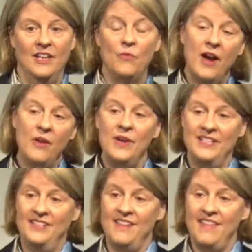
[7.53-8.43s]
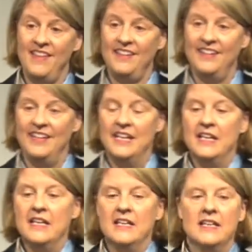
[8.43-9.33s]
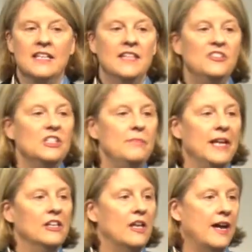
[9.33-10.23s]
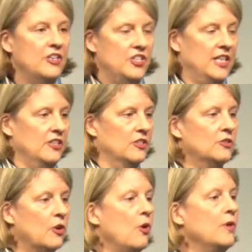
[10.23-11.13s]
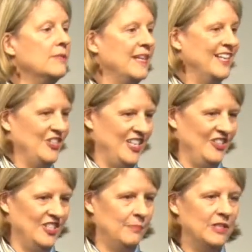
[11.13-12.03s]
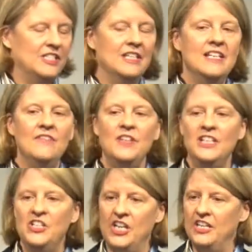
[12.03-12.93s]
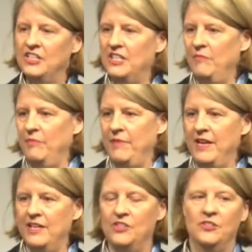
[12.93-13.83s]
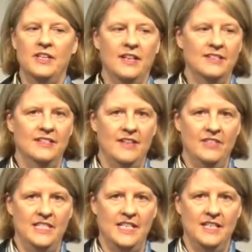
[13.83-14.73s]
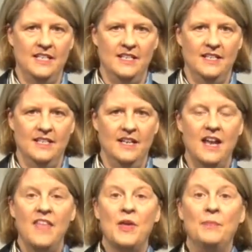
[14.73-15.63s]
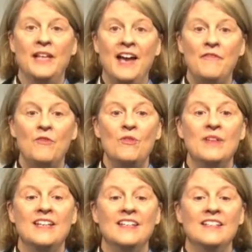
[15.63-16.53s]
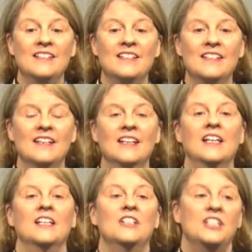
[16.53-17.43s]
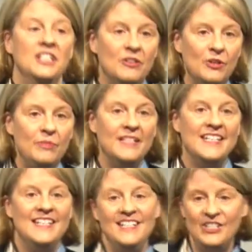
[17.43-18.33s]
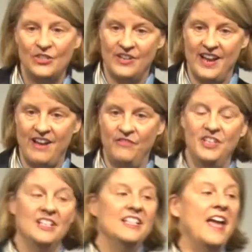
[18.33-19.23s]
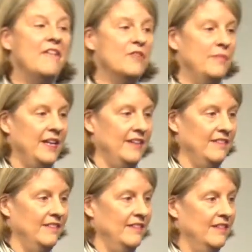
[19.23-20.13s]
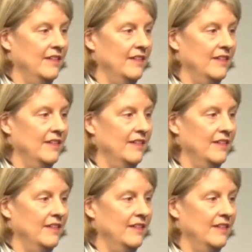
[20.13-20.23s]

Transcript: And why do I say that? They just made a lot of changes. They're, they're always making changes, but significant changes have been made in 2017. The platform is considerably easier now than it's ever been.